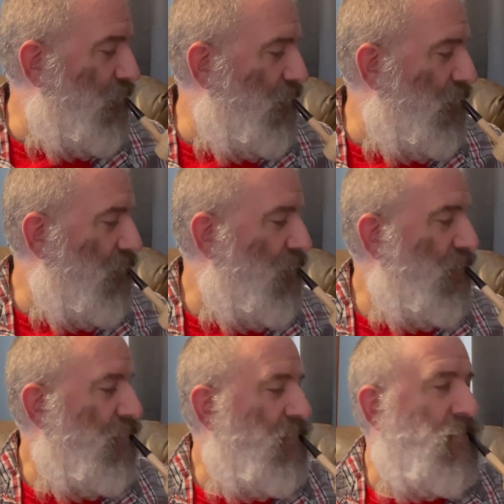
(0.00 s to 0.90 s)

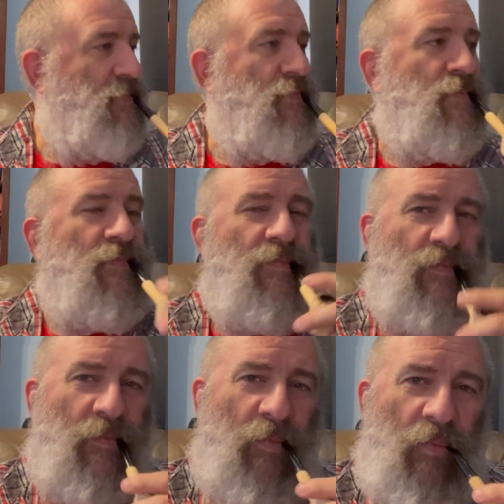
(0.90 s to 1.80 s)

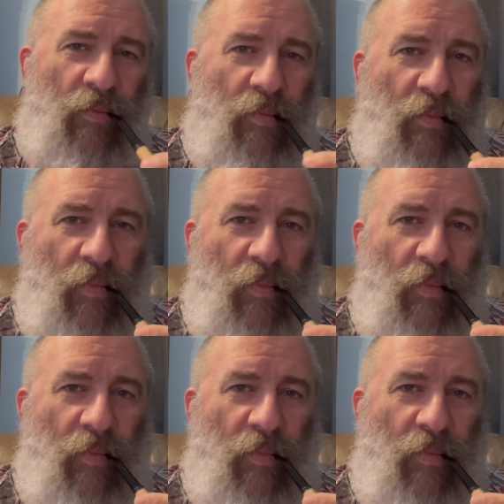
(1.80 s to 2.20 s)
Nobody speaks.